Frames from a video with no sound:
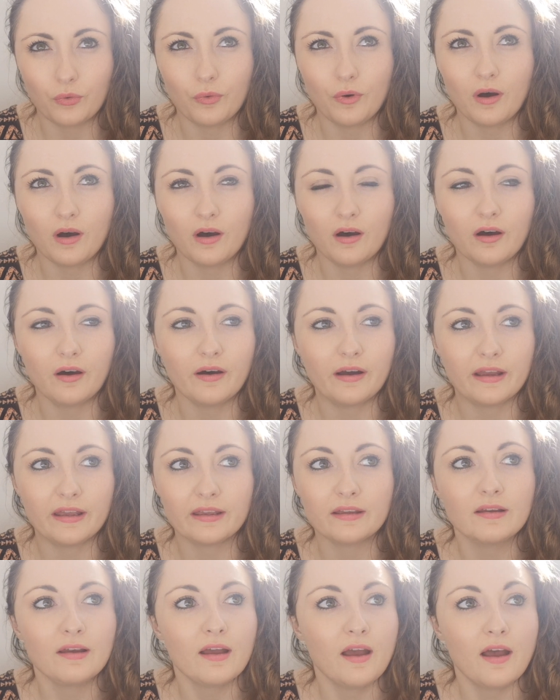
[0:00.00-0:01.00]
I
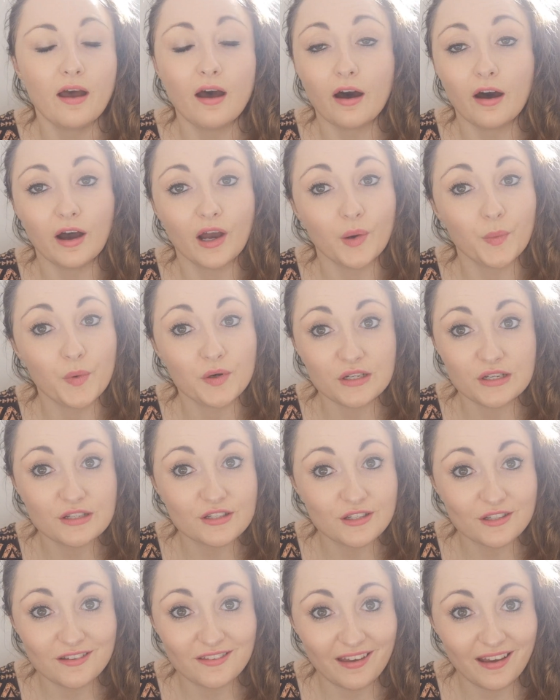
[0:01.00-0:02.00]
wouldn't
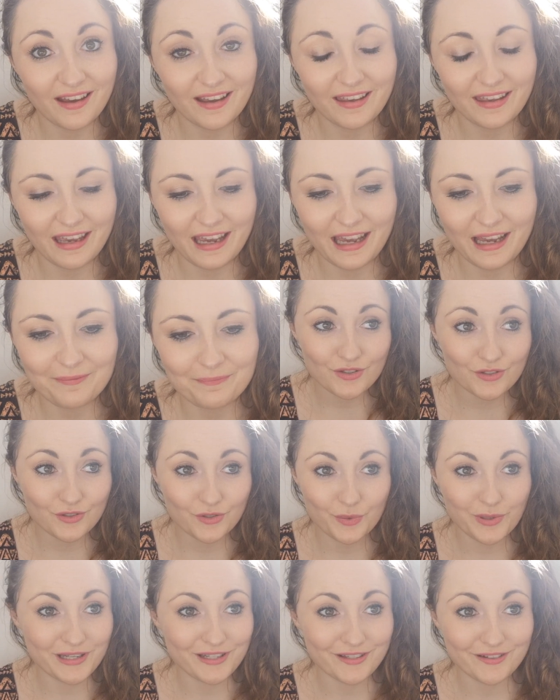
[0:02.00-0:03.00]
do that again.
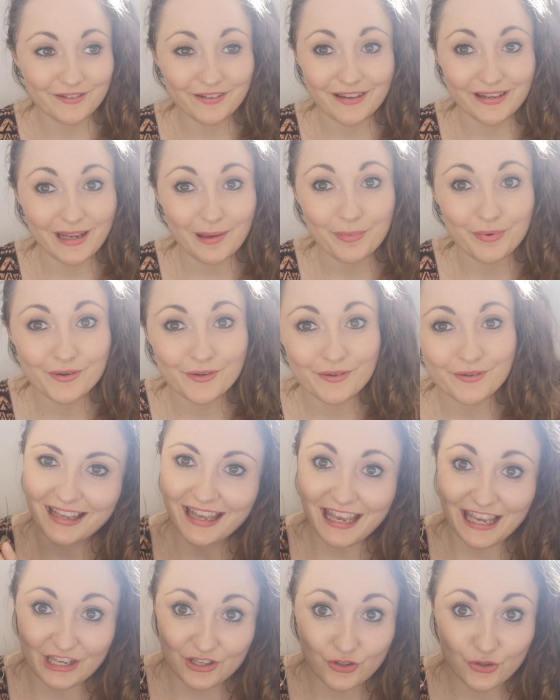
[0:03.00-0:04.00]
Twiddle your nipples,
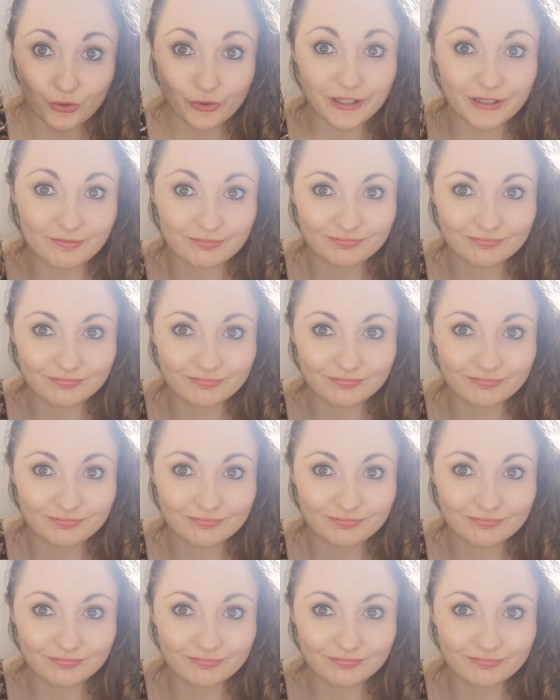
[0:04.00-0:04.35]
enjoy.